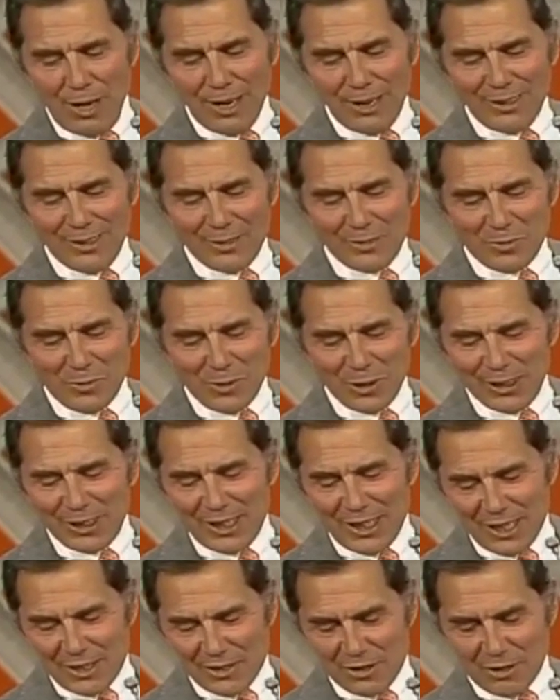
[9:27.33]
relatives
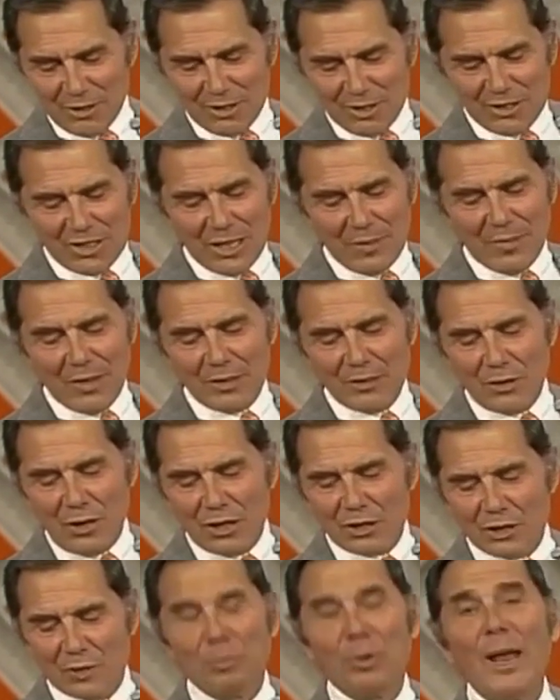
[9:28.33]
wouldn't kiss her. Instead, they
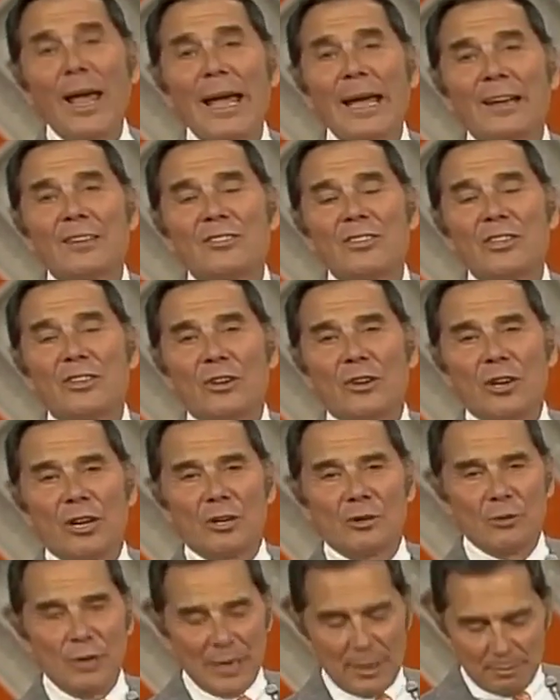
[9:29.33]
tossed blanks into
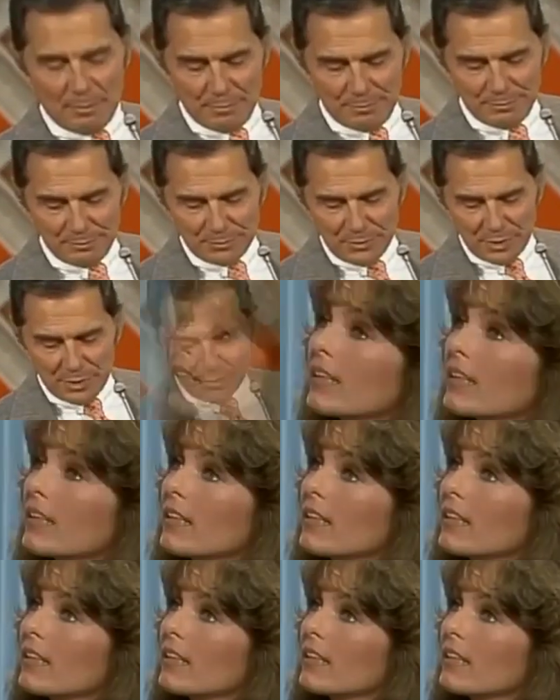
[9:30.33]
her crib. I'm